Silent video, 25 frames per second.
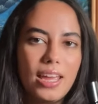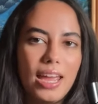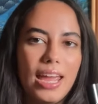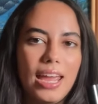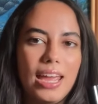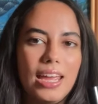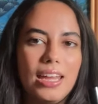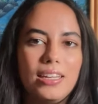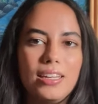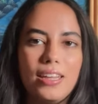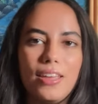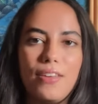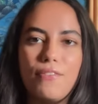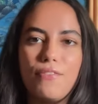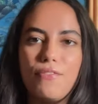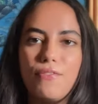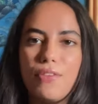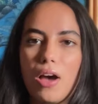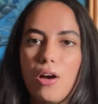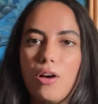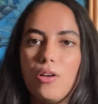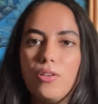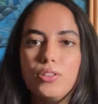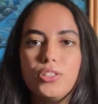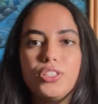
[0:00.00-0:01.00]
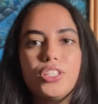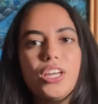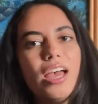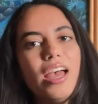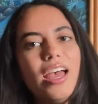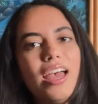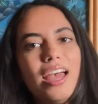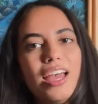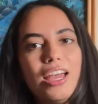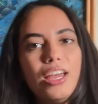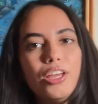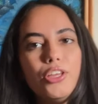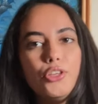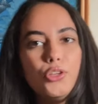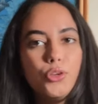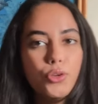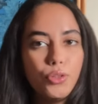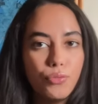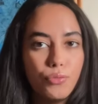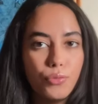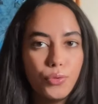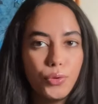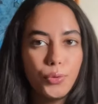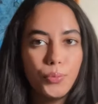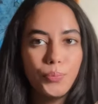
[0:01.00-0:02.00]
and it felt
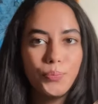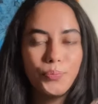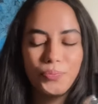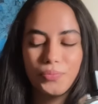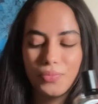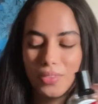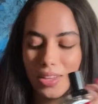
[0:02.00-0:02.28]
youthful.